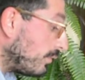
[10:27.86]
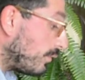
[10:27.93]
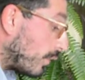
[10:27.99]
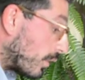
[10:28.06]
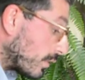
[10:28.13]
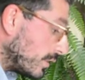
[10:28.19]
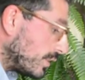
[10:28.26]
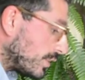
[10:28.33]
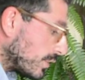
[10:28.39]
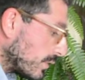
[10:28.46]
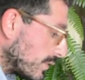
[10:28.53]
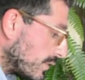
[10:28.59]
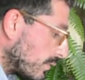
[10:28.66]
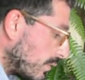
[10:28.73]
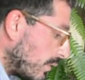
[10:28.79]

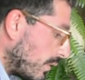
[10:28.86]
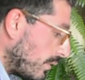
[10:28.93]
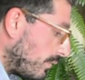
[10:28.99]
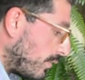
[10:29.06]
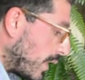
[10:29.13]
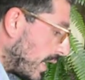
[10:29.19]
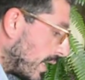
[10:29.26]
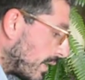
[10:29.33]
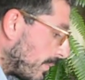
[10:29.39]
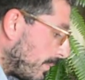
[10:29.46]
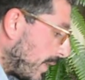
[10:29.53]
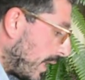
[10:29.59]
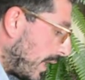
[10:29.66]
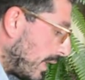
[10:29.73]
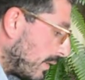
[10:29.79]
furnitures were
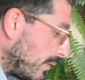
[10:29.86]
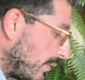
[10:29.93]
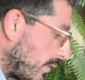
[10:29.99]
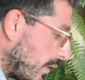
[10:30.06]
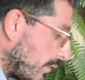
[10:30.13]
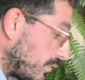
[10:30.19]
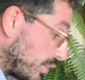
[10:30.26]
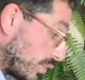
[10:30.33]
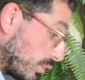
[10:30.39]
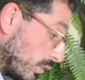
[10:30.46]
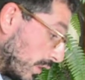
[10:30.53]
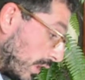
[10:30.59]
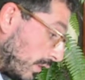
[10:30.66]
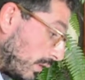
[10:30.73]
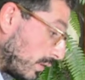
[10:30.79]
made of
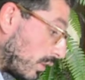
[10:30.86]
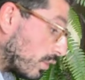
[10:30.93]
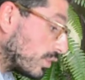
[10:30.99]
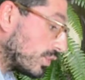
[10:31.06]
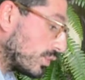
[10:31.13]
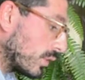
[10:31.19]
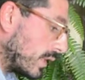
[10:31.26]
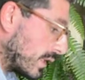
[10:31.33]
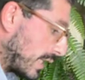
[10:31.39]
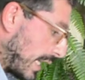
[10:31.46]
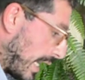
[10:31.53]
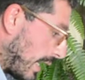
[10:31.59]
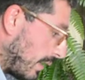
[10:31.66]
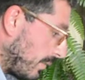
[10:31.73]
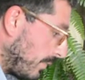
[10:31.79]
sugar or sugar
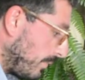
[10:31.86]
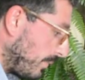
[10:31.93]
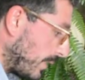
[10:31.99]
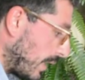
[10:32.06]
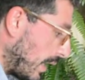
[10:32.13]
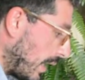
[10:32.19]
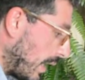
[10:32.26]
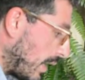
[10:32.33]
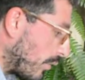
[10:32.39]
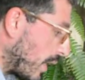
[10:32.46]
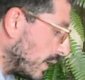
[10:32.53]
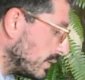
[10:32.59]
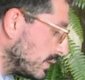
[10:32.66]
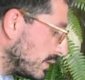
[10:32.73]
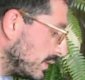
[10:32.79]
cane.
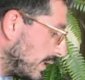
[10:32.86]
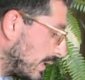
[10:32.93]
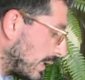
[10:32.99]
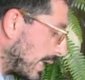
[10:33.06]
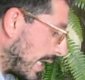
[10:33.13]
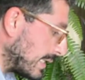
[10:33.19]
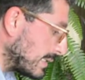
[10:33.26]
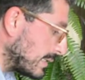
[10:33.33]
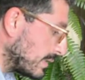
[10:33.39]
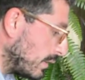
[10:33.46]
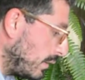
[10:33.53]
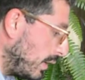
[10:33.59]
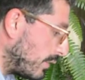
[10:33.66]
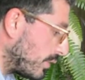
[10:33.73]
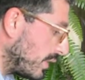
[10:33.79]
Around the
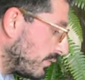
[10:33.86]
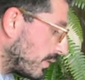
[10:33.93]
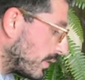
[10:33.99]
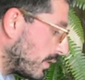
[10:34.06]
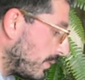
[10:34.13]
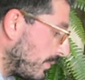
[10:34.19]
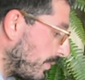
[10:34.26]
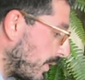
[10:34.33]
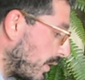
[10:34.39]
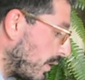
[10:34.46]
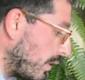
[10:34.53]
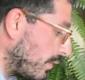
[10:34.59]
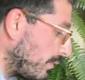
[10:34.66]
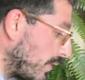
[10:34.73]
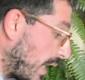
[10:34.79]
castle, a river
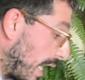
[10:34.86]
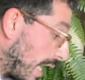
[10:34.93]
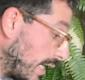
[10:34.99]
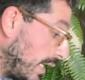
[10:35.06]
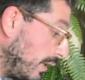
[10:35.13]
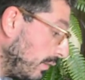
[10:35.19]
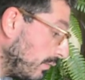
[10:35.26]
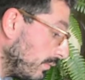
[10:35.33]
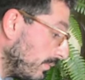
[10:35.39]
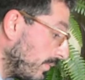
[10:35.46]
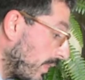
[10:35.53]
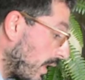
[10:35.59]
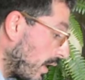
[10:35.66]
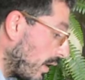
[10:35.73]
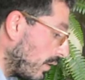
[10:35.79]
of honey
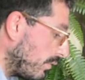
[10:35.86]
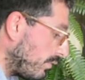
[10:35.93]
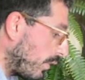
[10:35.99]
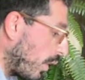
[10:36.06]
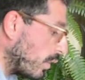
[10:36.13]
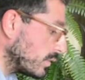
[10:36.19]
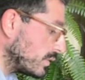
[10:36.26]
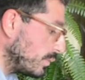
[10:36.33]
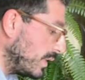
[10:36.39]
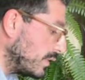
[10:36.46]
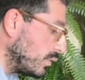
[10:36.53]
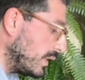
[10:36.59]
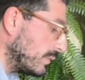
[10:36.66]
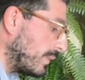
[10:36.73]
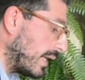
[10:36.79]
flowed
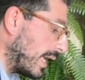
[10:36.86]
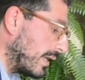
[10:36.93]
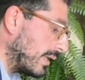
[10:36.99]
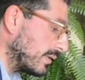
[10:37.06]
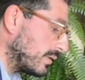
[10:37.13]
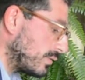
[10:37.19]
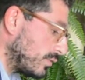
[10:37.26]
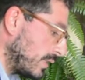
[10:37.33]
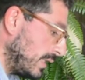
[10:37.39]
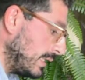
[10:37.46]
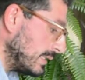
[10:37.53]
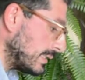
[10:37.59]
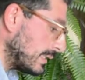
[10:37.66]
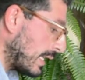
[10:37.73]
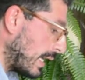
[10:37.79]
between banana
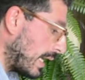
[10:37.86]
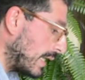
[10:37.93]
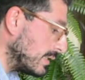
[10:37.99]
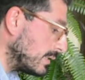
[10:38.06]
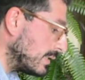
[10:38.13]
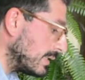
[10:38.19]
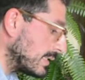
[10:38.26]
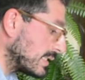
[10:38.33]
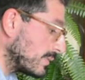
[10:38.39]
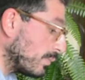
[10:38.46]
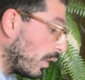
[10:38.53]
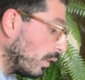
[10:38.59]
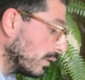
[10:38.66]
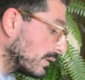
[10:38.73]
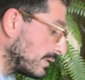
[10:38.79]
trees, and
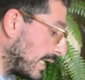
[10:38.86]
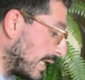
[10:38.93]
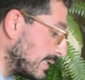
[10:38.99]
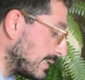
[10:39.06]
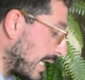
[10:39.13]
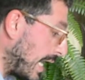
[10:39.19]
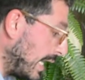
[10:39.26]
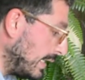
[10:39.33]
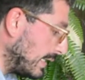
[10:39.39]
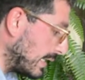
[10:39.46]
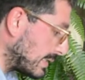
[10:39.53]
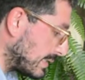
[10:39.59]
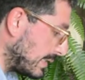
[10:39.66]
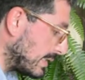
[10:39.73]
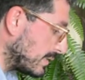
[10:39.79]
small tent
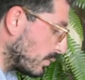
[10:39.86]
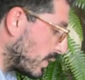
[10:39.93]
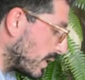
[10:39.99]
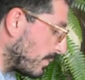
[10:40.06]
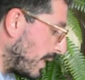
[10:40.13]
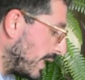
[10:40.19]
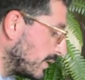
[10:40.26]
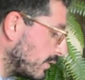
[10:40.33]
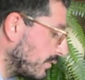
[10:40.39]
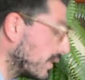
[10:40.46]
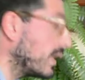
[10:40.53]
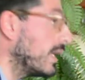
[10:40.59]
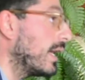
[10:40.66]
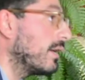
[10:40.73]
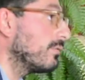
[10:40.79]
annexes were made of
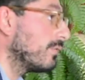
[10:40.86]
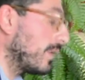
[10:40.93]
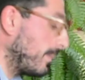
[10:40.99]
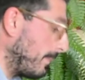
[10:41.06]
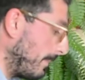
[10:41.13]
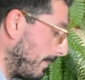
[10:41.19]
kinafa.